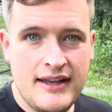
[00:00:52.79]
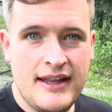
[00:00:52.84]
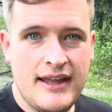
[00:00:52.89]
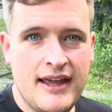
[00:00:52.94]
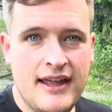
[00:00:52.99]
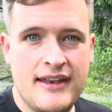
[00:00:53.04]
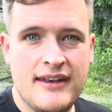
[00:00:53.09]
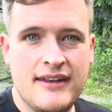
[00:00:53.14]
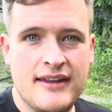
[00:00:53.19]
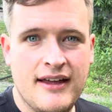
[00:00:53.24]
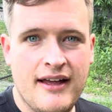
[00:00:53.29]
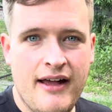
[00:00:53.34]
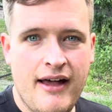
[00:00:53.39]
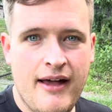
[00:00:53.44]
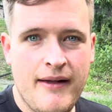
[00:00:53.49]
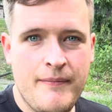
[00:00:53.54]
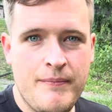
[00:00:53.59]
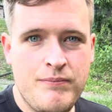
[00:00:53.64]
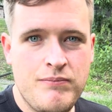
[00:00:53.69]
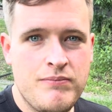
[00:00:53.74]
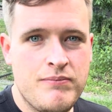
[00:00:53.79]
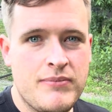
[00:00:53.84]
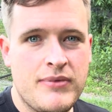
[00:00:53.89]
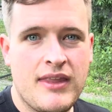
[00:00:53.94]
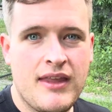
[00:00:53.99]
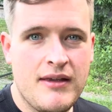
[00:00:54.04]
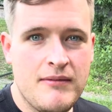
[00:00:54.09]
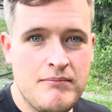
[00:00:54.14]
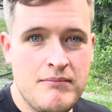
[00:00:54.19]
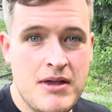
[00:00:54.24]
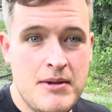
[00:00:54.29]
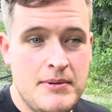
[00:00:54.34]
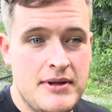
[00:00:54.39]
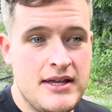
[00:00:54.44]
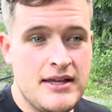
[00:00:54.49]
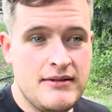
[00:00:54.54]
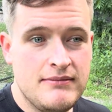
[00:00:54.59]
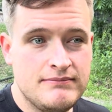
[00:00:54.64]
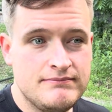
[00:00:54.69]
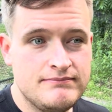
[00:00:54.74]
and
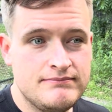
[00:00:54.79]
maybe